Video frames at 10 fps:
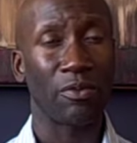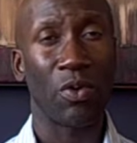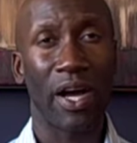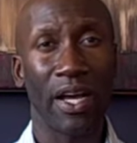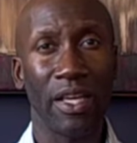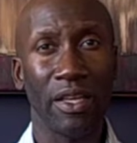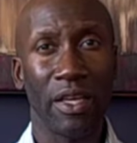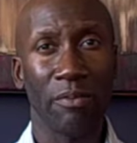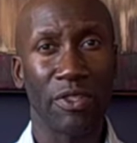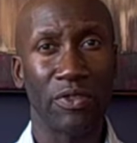Why?
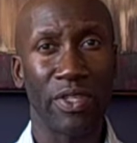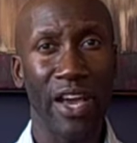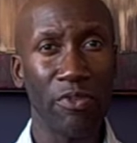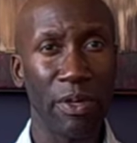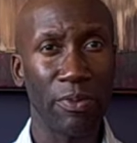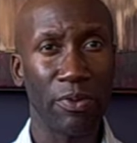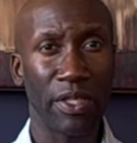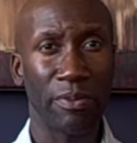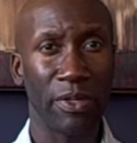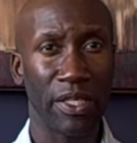Because you gather people in
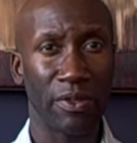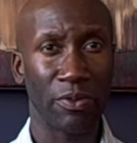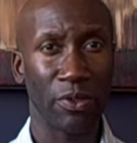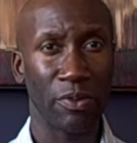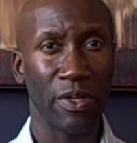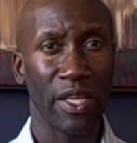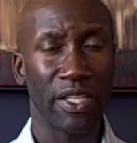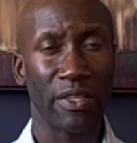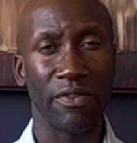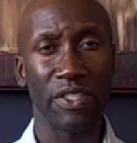a meeting room
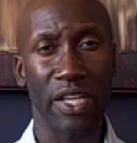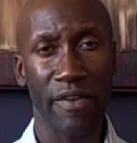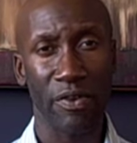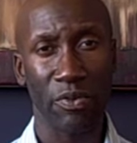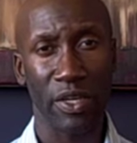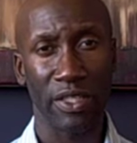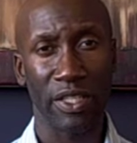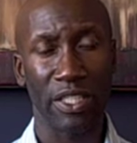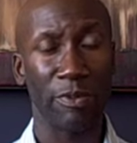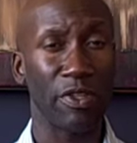to convince everyone
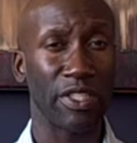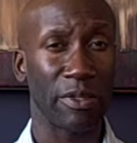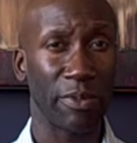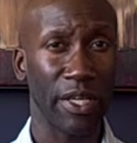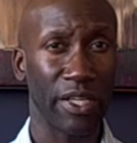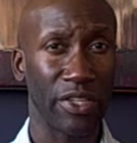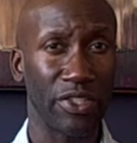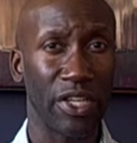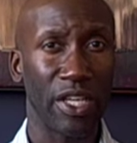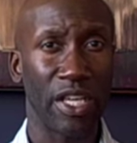to be on the same page.
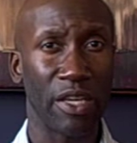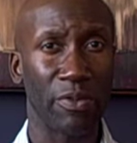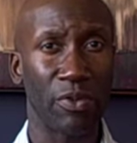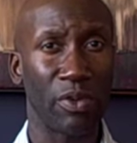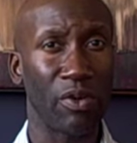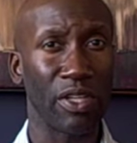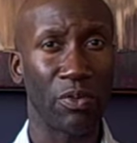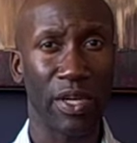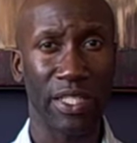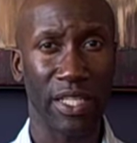It will only
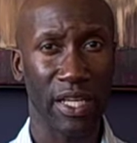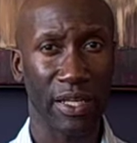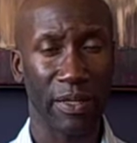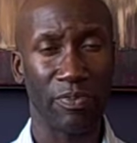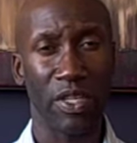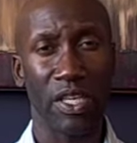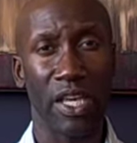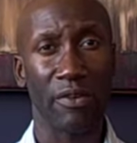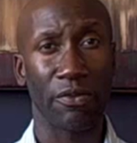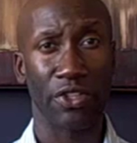waste time
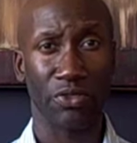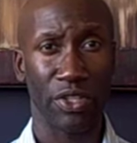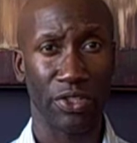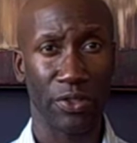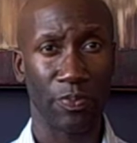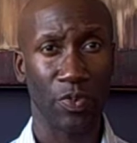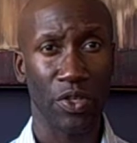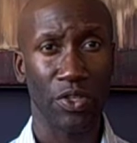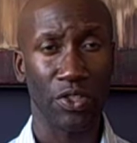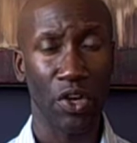and frustrate you.
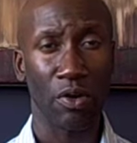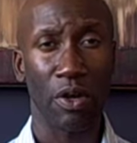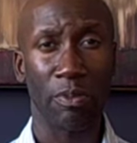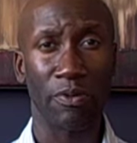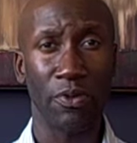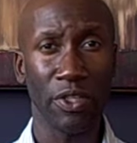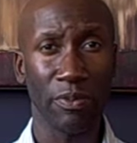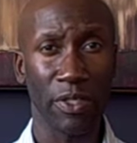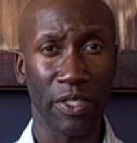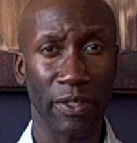So before the
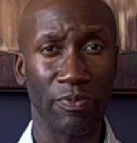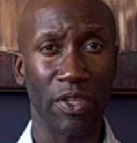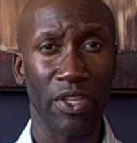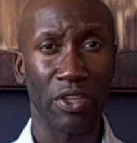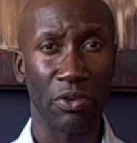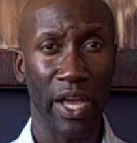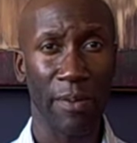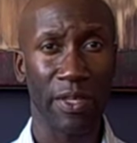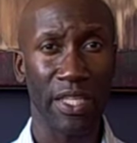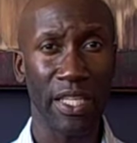meeting,
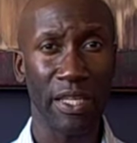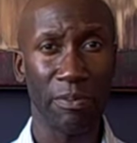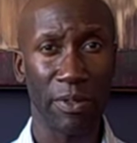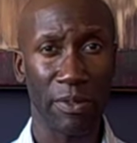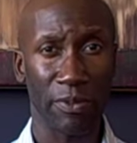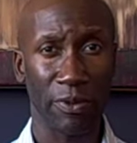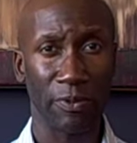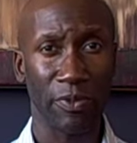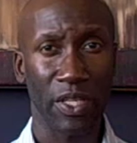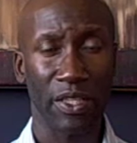grab key people
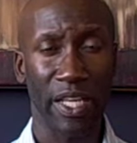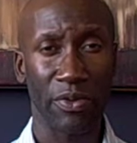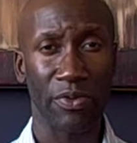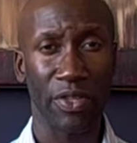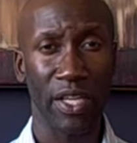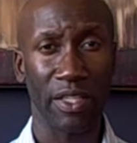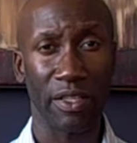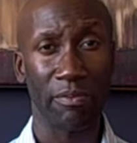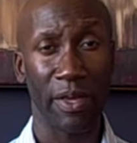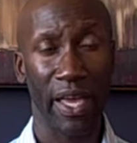that you think
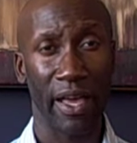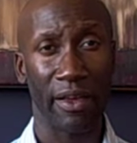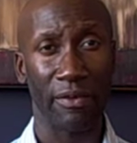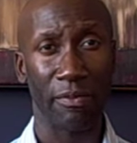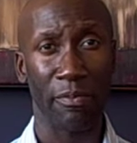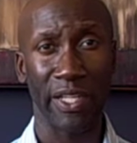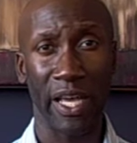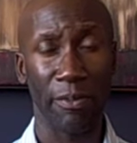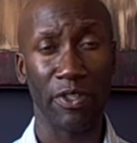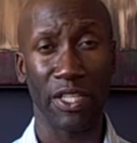may not be
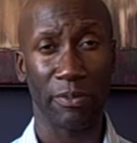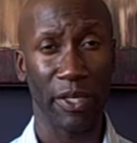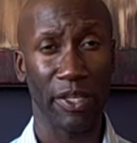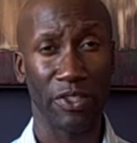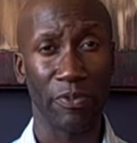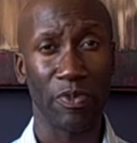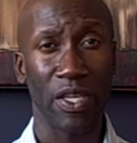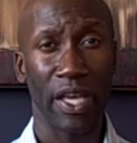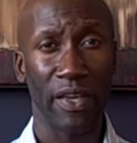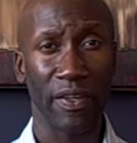on the same page
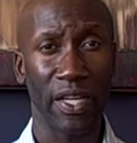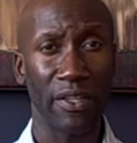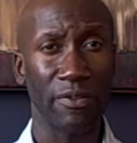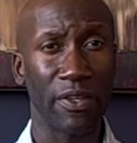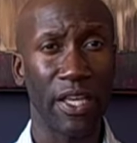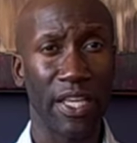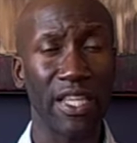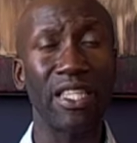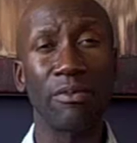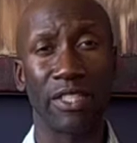and kind of
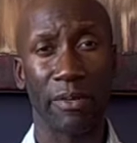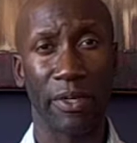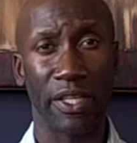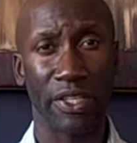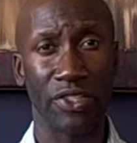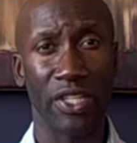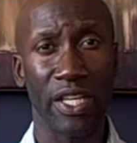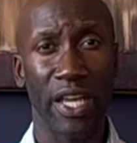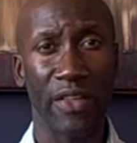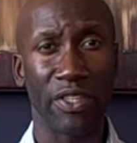get them on that page.
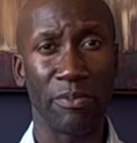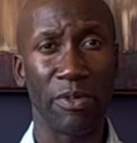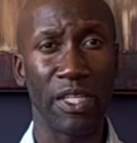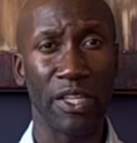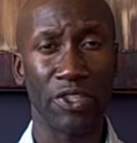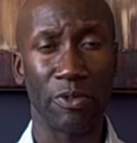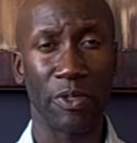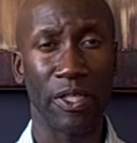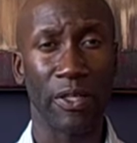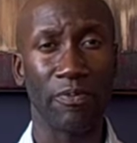And the meeting should
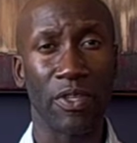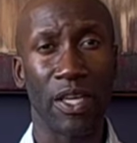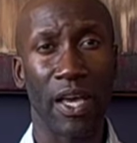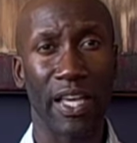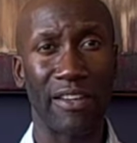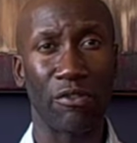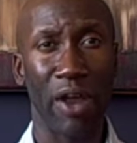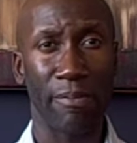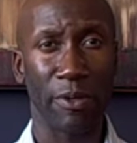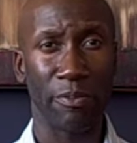be a kind of
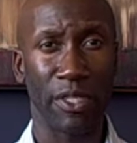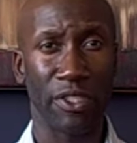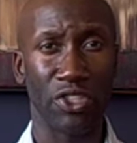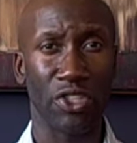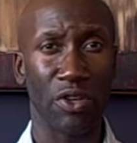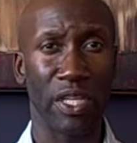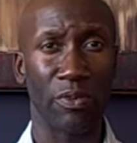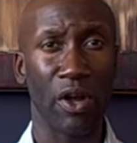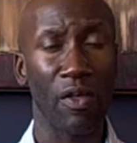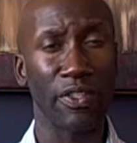wrap-up meeting to show that
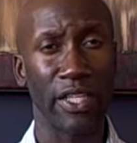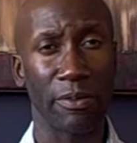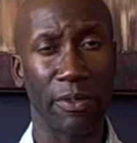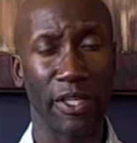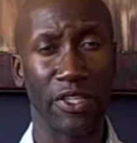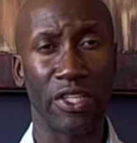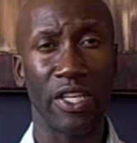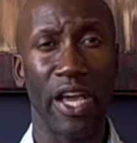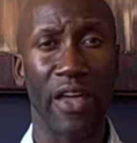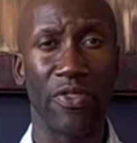we're all on the same page
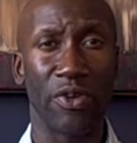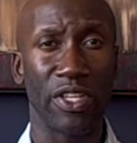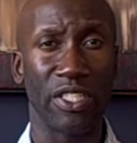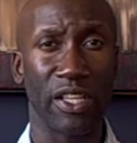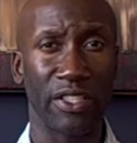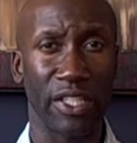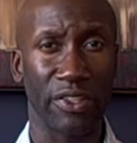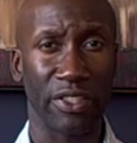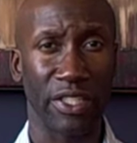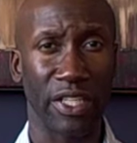and there is
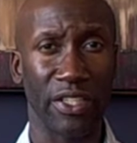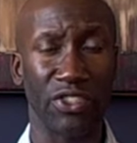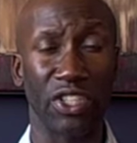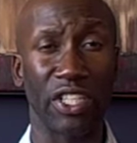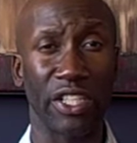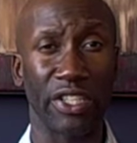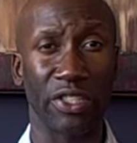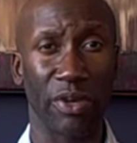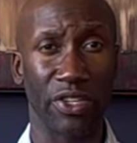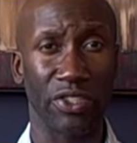solidarity and there's a clear
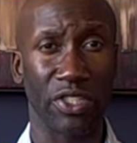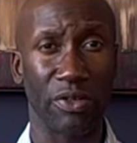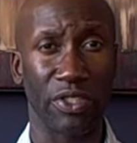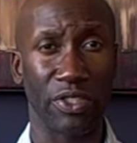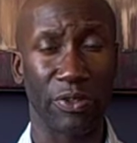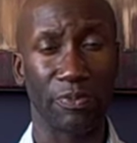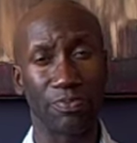direction to go into.